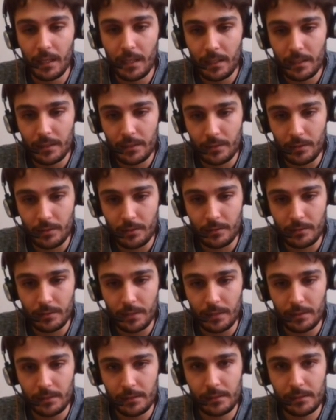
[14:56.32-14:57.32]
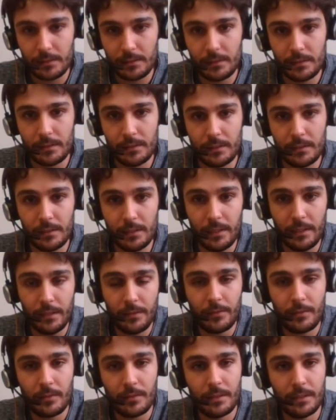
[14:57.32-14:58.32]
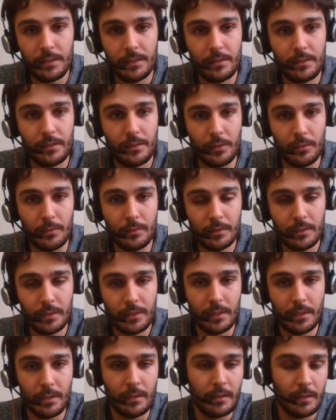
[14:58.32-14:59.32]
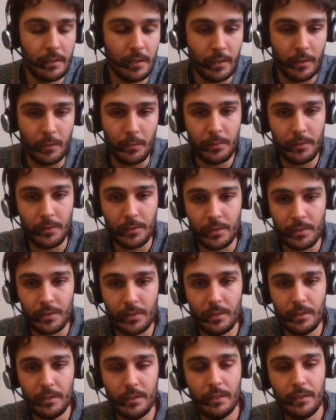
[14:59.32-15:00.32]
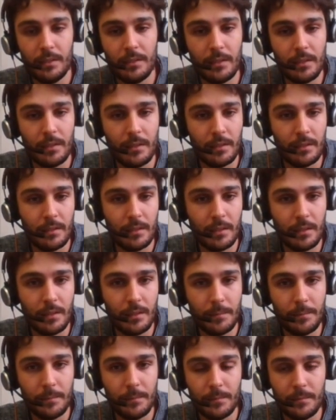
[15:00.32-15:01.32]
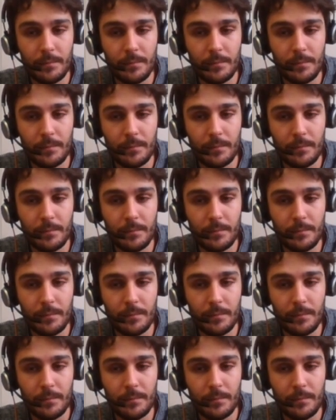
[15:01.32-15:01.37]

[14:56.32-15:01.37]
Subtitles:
So that's it for this talk. I hope you enjoyed it, and